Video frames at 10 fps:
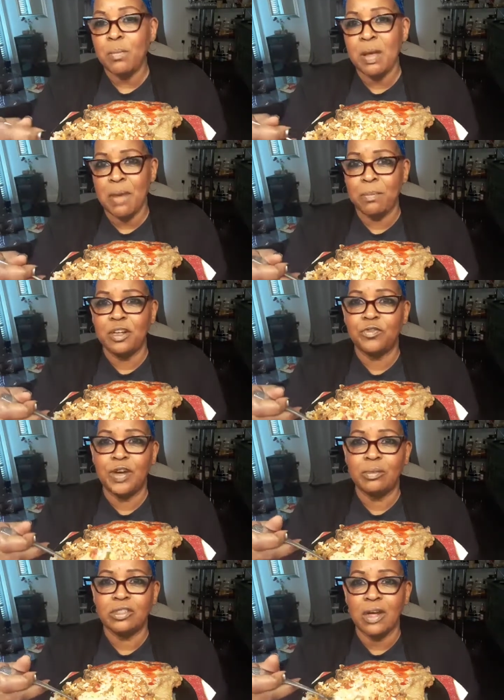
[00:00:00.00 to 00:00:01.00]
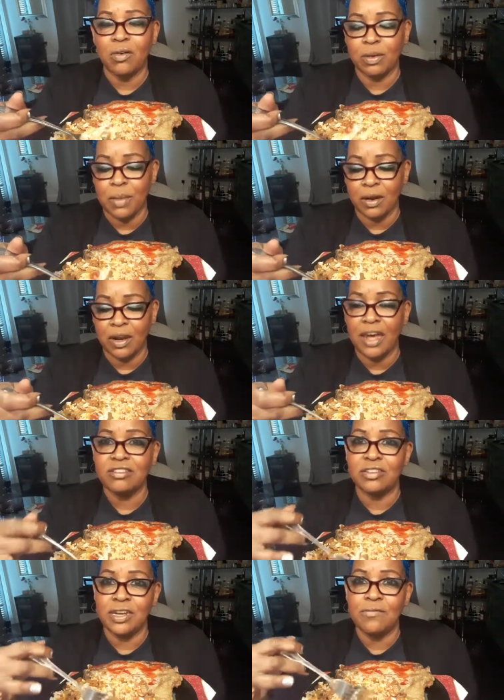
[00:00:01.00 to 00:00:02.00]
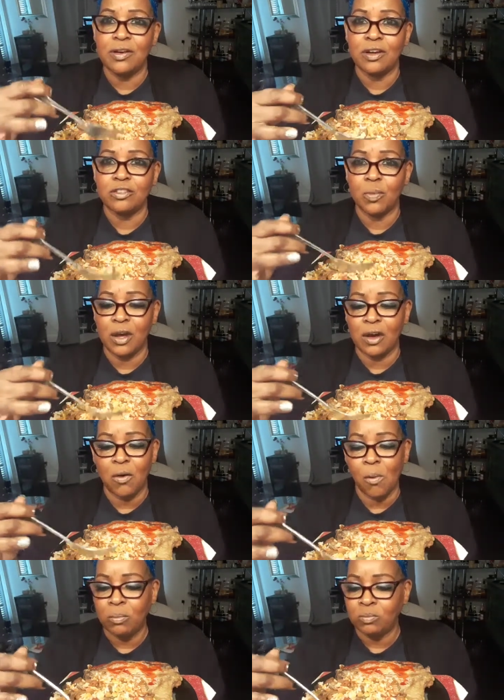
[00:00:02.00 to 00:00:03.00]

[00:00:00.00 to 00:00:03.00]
Me and my best friend was talking about it last evening as well.